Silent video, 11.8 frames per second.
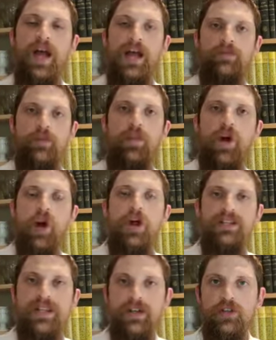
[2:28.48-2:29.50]
have a
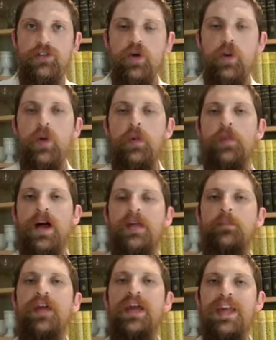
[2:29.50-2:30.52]
part in the Torah by
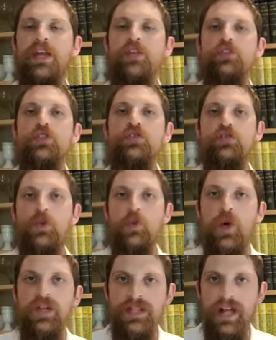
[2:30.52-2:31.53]
paying just for
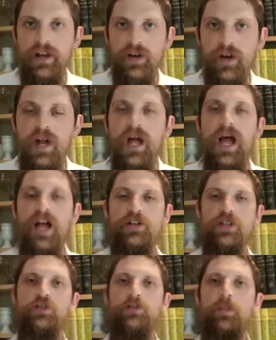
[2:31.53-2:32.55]
one letter. And
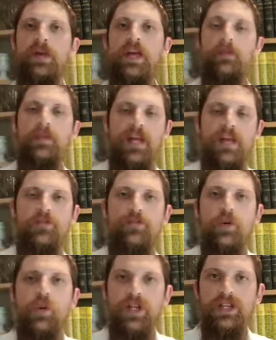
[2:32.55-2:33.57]
just for paying
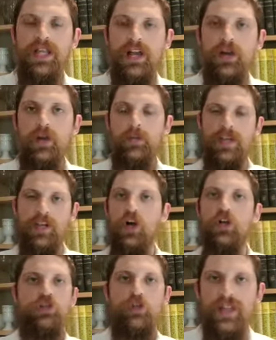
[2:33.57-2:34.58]
for one letter,
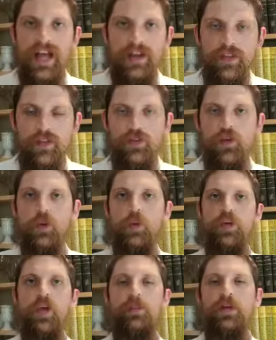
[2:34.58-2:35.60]
because without it the Torah
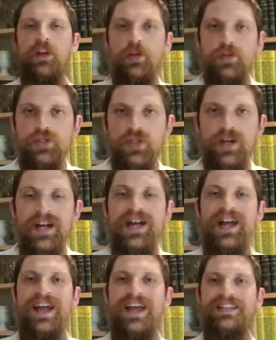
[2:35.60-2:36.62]
would not be kosher,
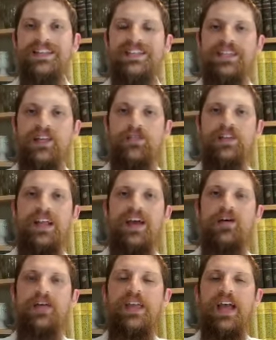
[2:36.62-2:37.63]
it's as if
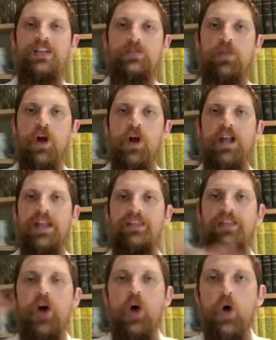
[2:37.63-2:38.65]
now he has part
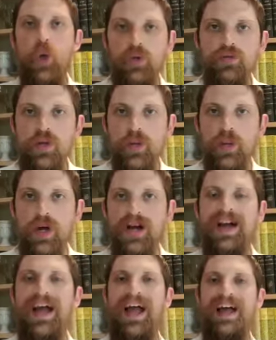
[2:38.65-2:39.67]
in the whole Torah,
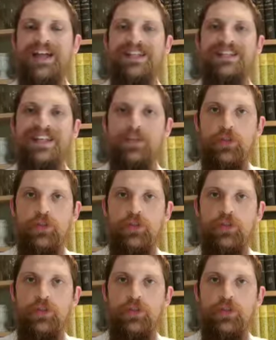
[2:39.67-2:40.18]
and